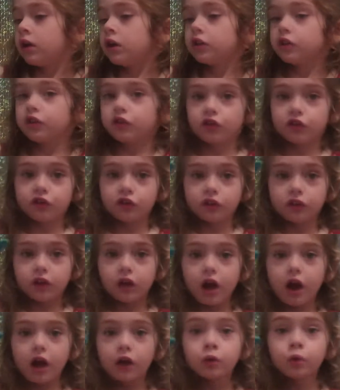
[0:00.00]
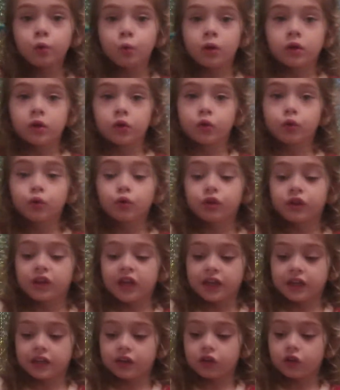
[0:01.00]
This is the other one to
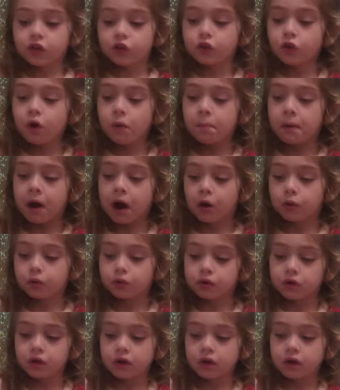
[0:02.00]
take the top out.